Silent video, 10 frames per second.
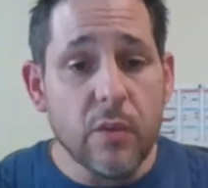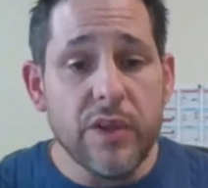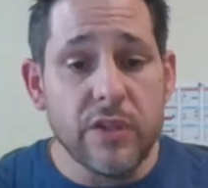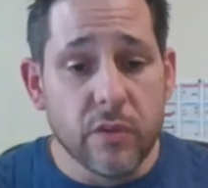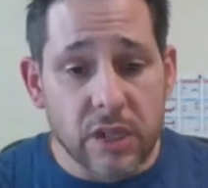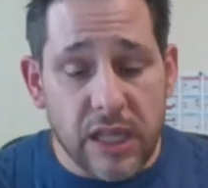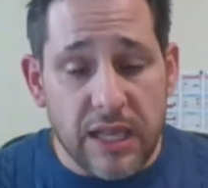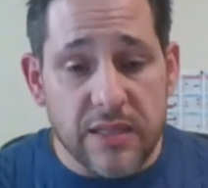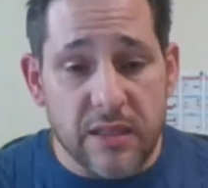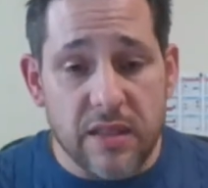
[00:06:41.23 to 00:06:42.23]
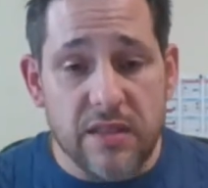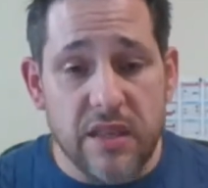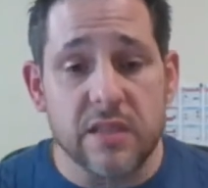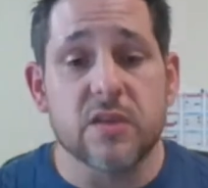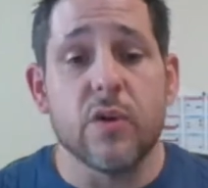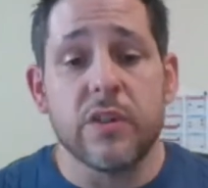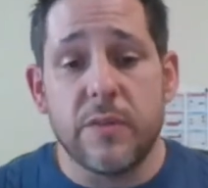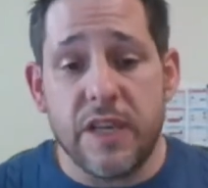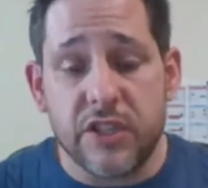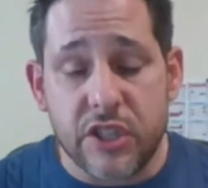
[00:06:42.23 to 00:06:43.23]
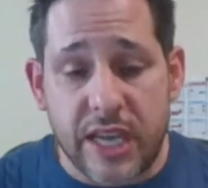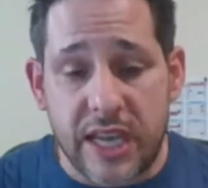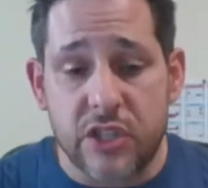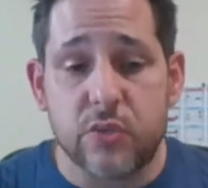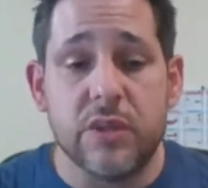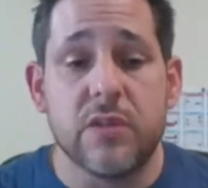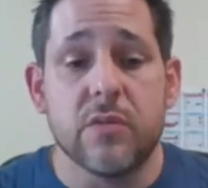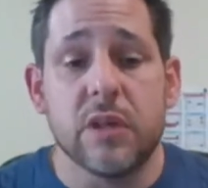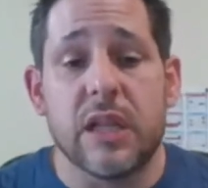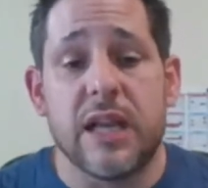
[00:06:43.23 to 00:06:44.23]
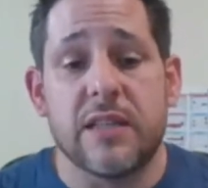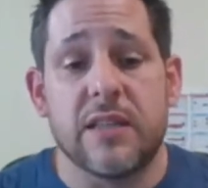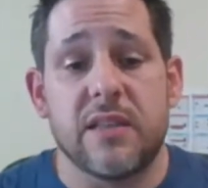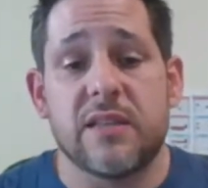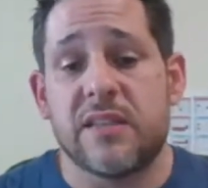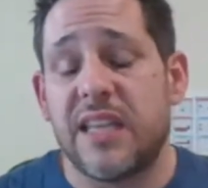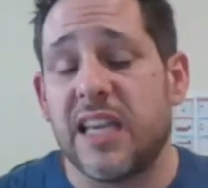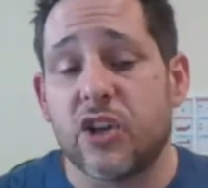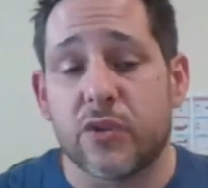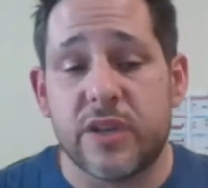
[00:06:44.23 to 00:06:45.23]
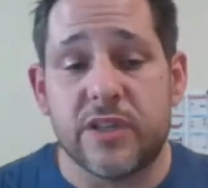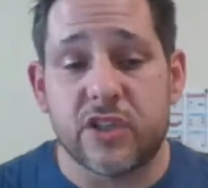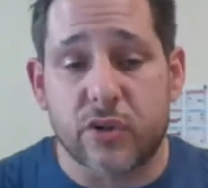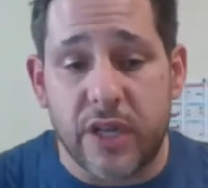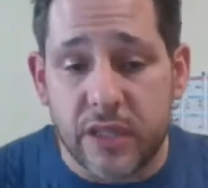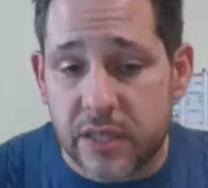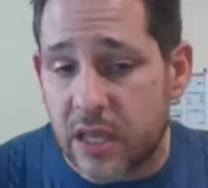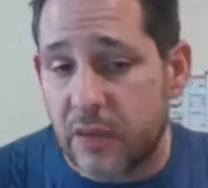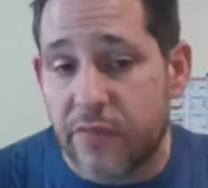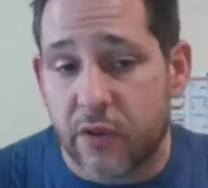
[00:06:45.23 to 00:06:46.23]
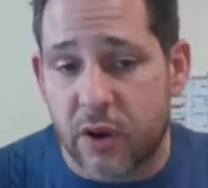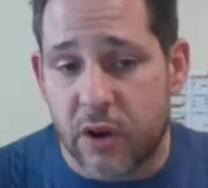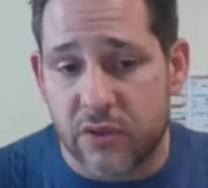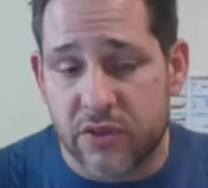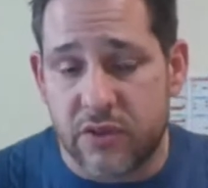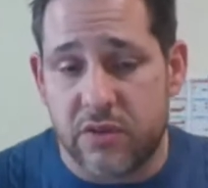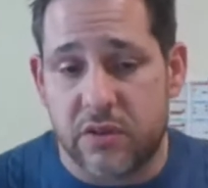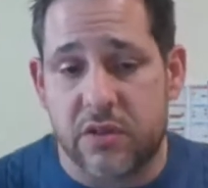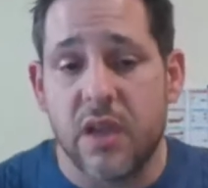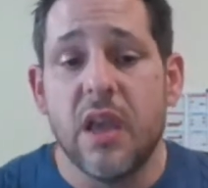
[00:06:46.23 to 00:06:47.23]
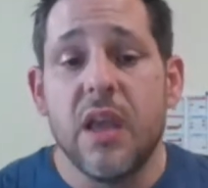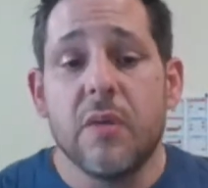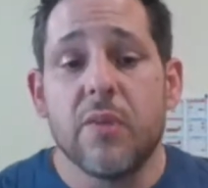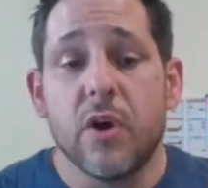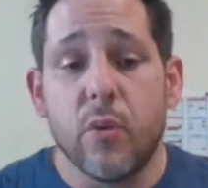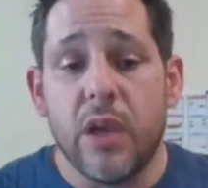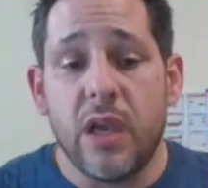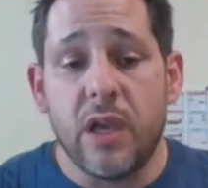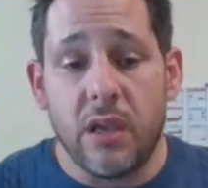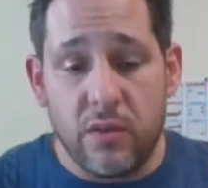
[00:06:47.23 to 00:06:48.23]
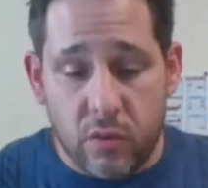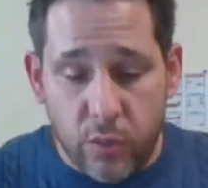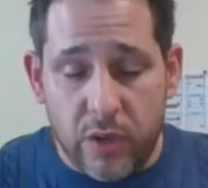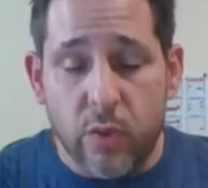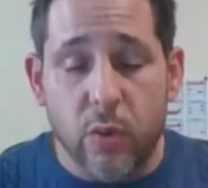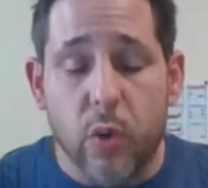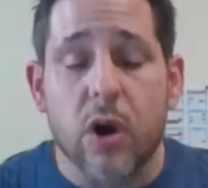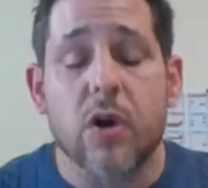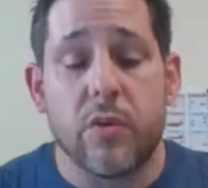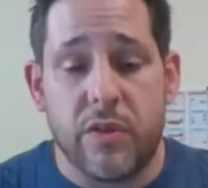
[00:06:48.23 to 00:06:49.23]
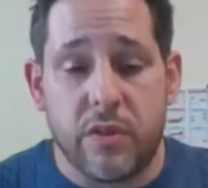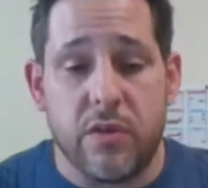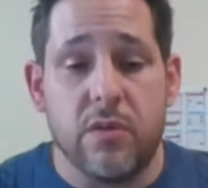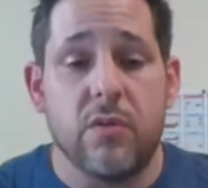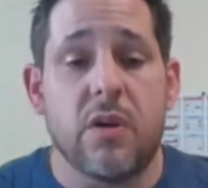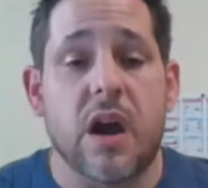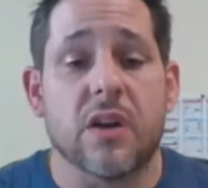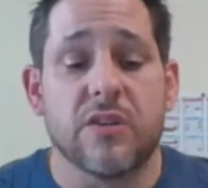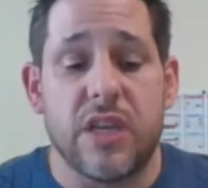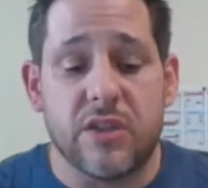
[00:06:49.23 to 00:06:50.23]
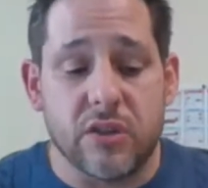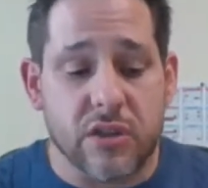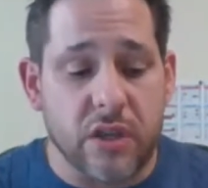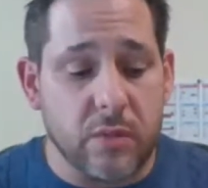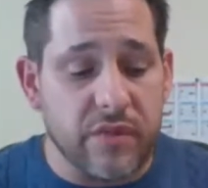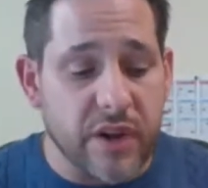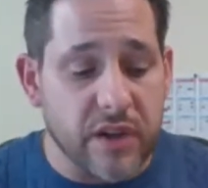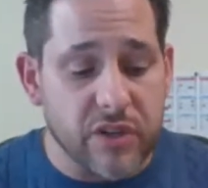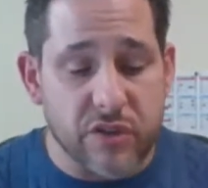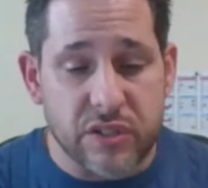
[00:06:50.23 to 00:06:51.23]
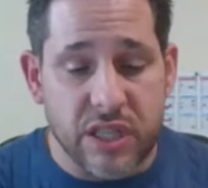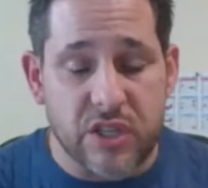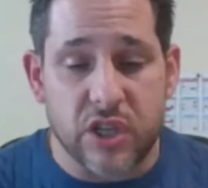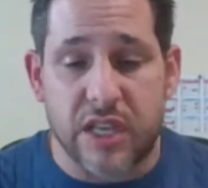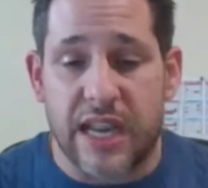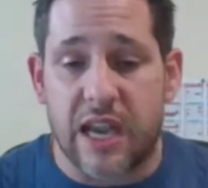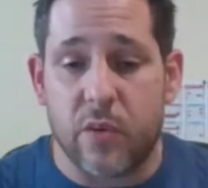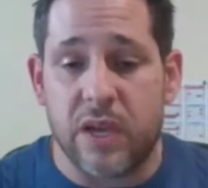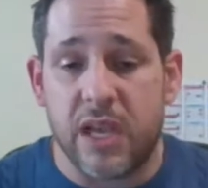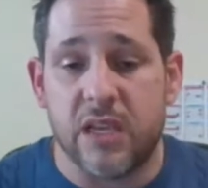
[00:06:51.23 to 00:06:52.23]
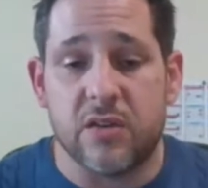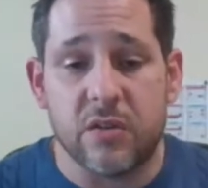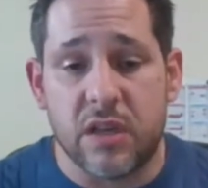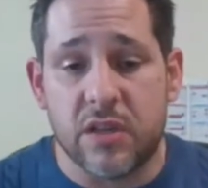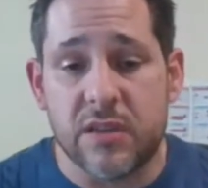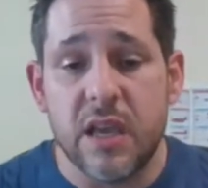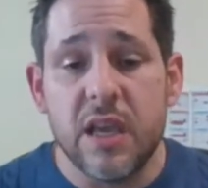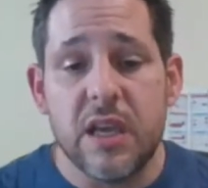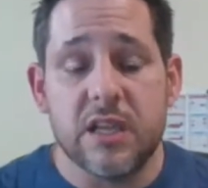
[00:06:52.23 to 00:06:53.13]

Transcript: We do realize that this is going to be a change. We do realize that this is increased screen time for all students, but we will work with you. Our teachers are going to be very strategic in how we handle this,